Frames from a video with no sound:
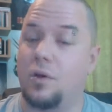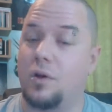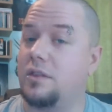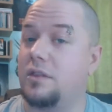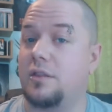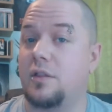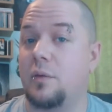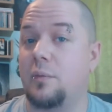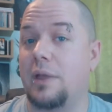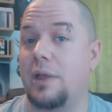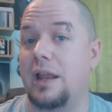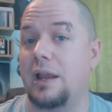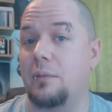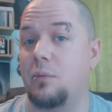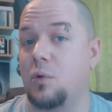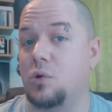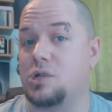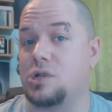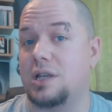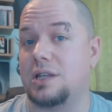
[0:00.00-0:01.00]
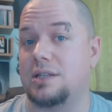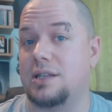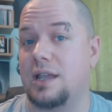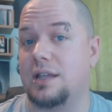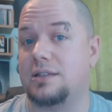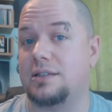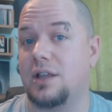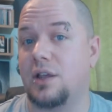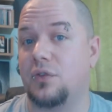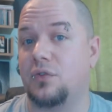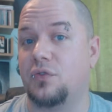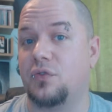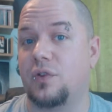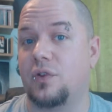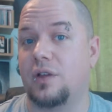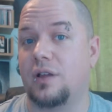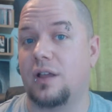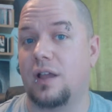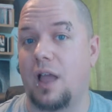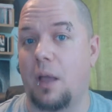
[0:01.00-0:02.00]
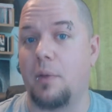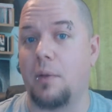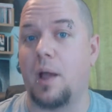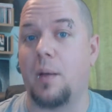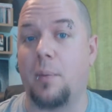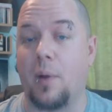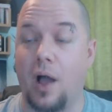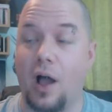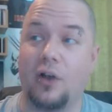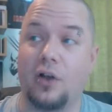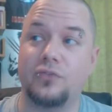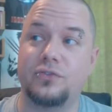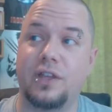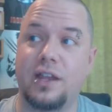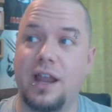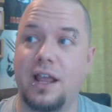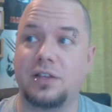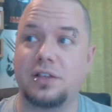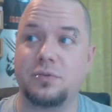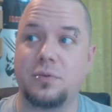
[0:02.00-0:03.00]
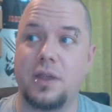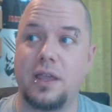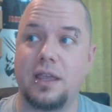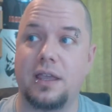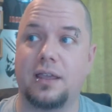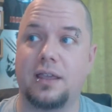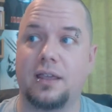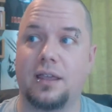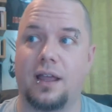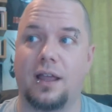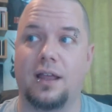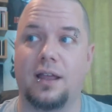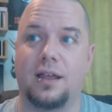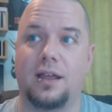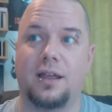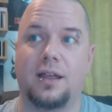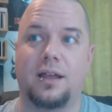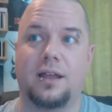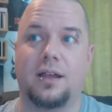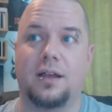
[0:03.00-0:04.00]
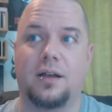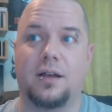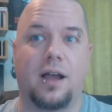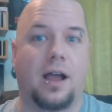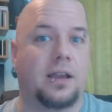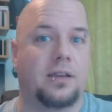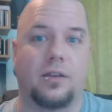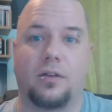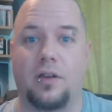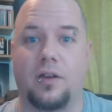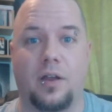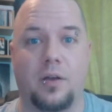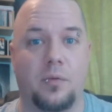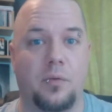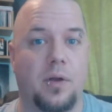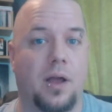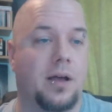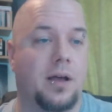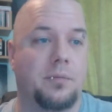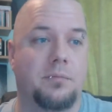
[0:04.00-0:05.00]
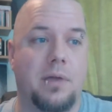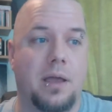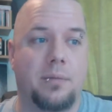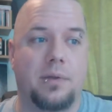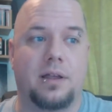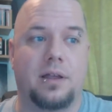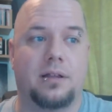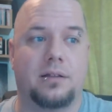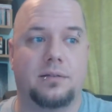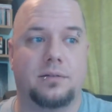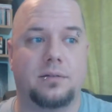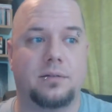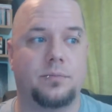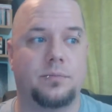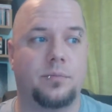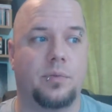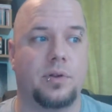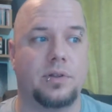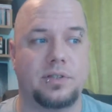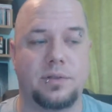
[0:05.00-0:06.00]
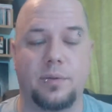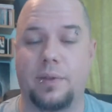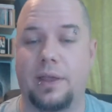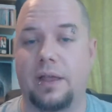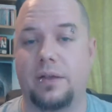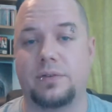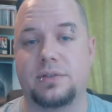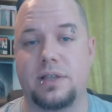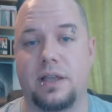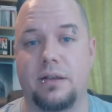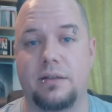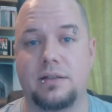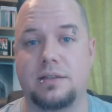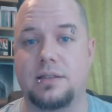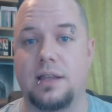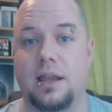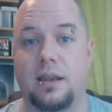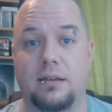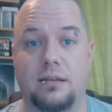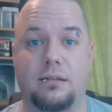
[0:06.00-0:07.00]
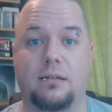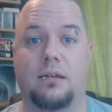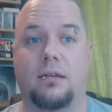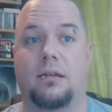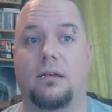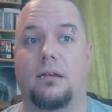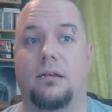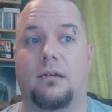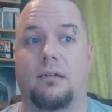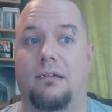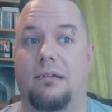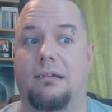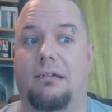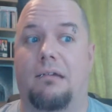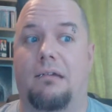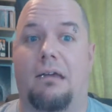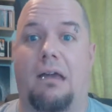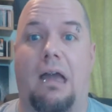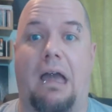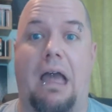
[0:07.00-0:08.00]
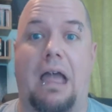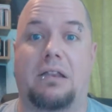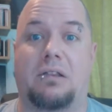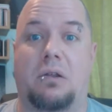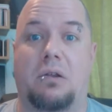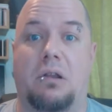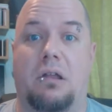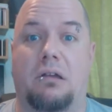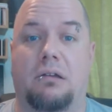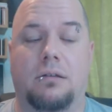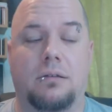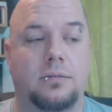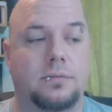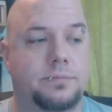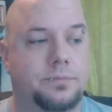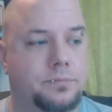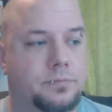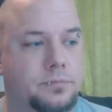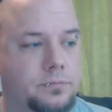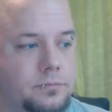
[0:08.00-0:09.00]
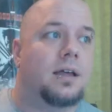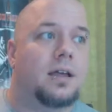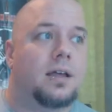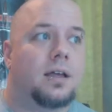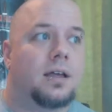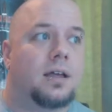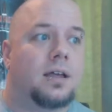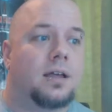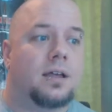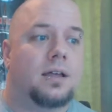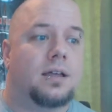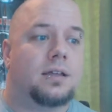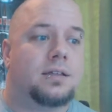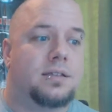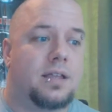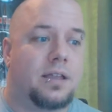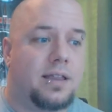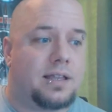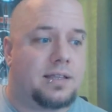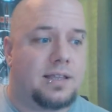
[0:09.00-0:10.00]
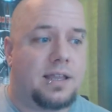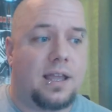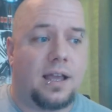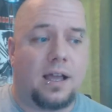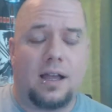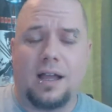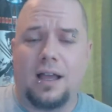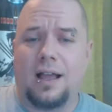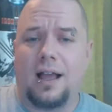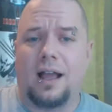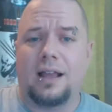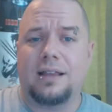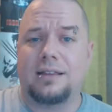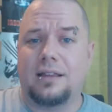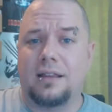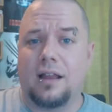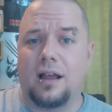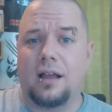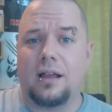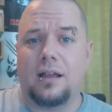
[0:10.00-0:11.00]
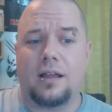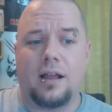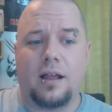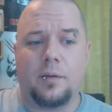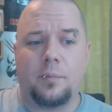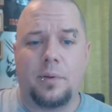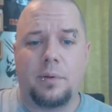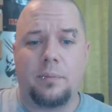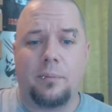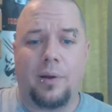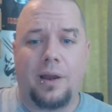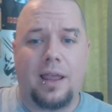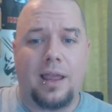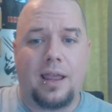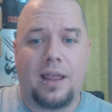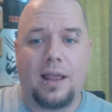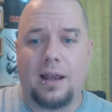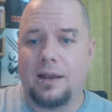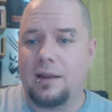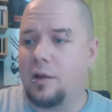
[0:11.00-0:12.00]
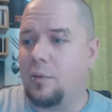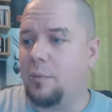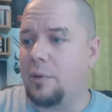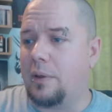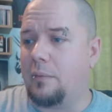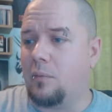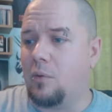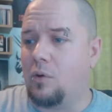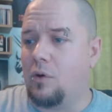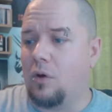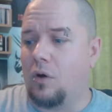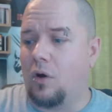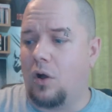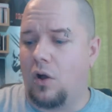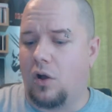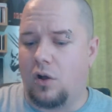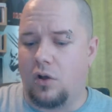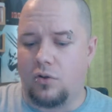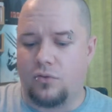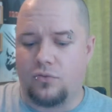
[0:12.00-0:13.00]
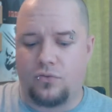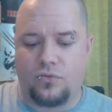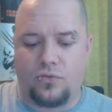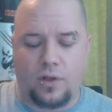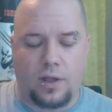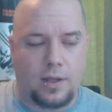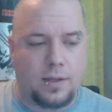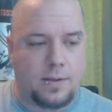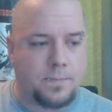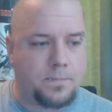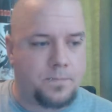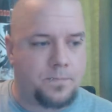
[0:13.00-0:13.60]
whether there'll be any more GTA stuff coming up after next week, I don't know. Maybe I'll put something else out instead. I don't know. So that's it. I've been playing a little bit more of